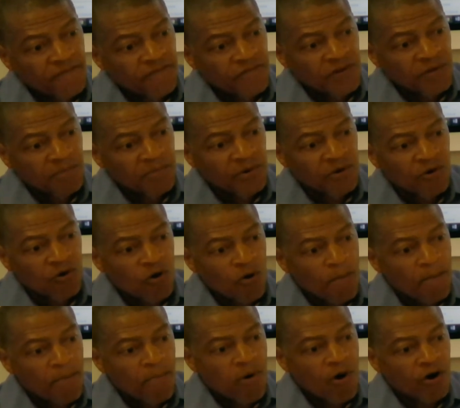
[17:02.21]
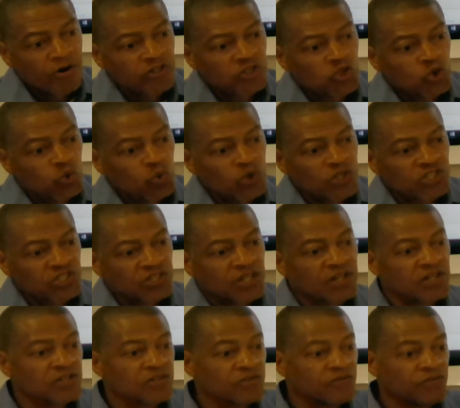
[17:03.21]
female parturition,
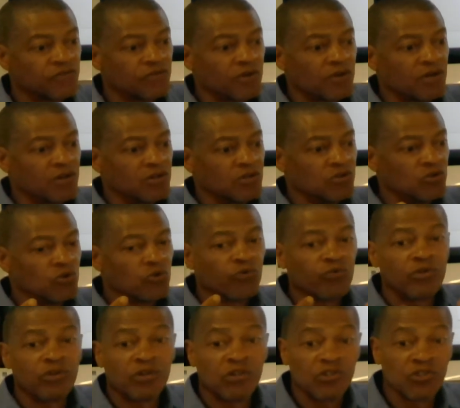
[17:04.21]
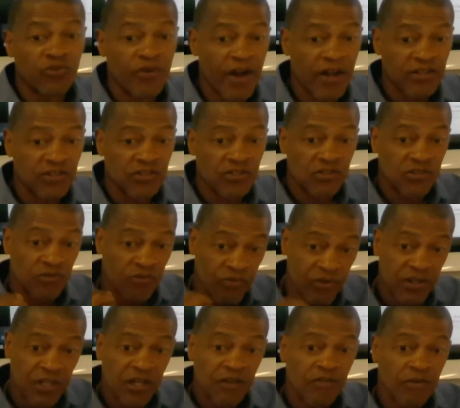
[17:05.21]
that is uterine contractions to
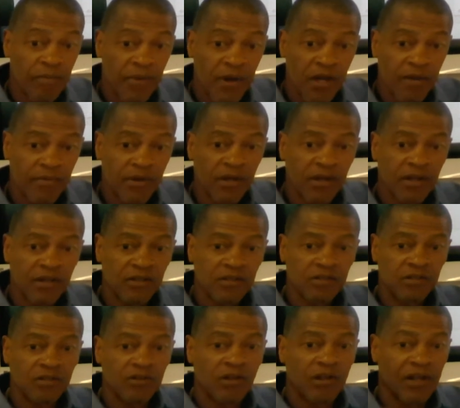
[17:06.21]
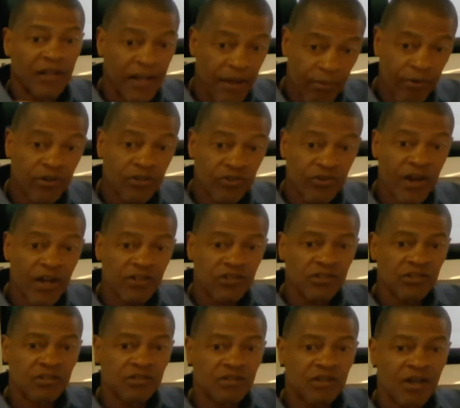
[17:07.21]
relieve a baby, labor
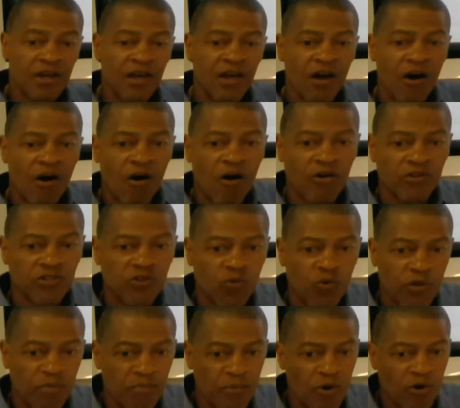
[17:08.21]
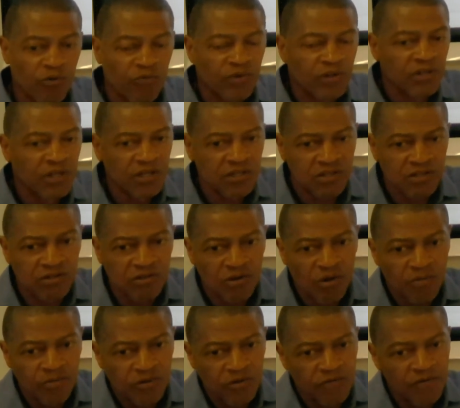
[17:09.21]
contractions. Also with milk release in
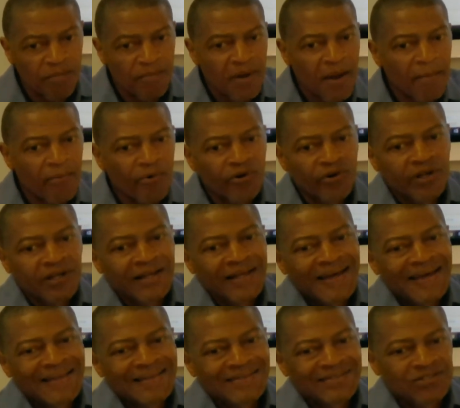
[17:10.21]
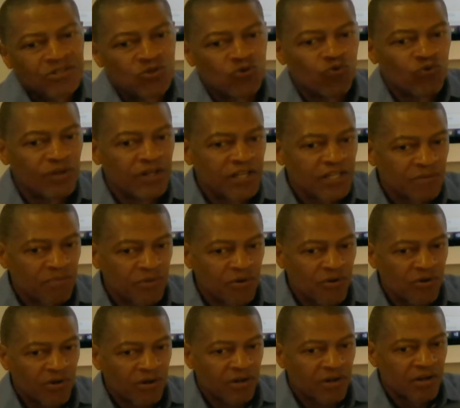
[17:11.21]
terms of the mammary glands to release
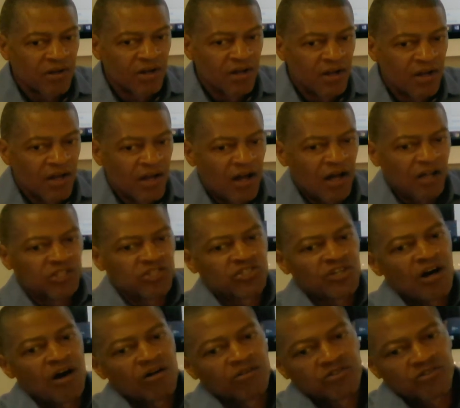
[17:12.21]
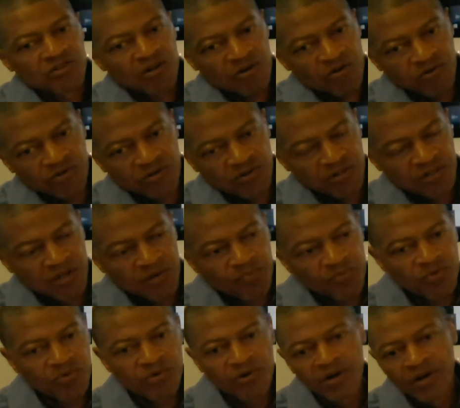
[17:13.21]
milk. A child suckles on the
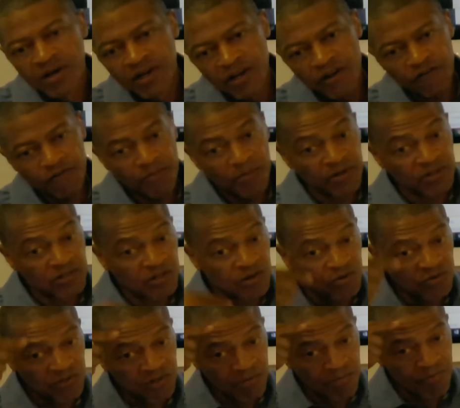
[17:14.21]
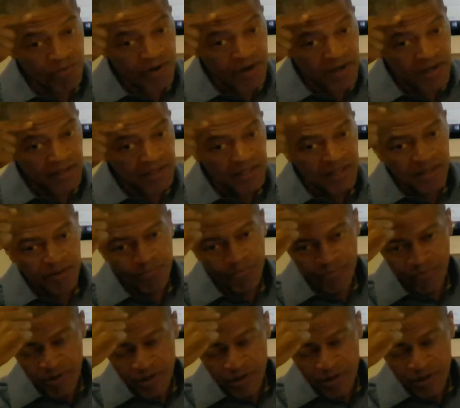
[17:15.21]
nipple, information goes to the brain.